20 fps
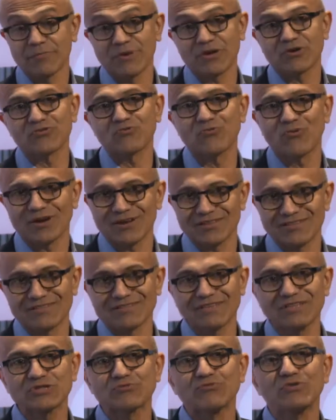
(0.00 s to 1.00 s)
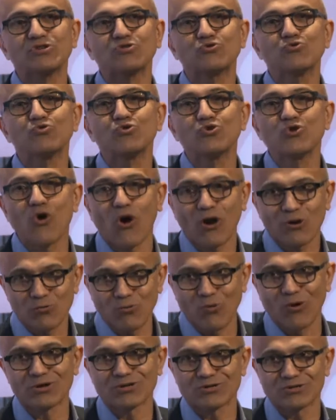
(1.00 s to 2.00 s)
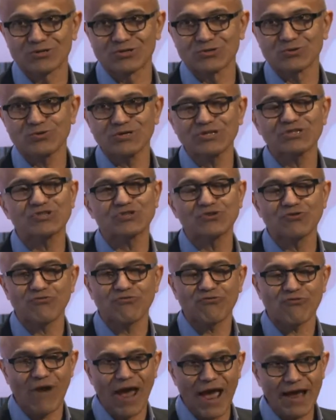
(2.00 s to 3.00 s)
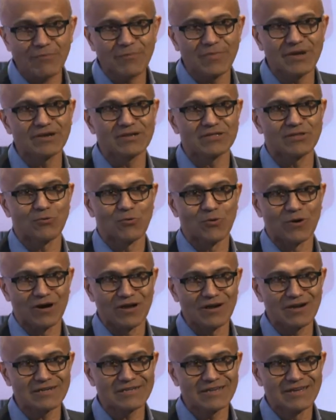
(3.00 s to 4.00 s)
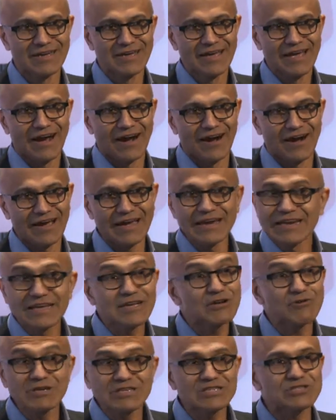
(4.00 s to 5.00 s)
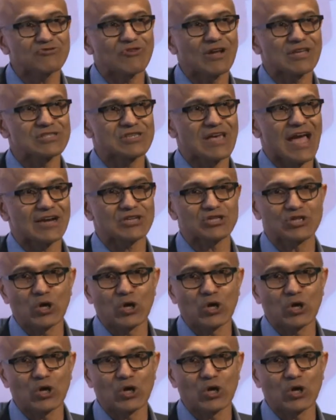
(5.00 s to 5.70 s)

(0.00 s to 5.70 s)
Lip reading: Because one of the things we do not want to do is to fragment the world and increase transaction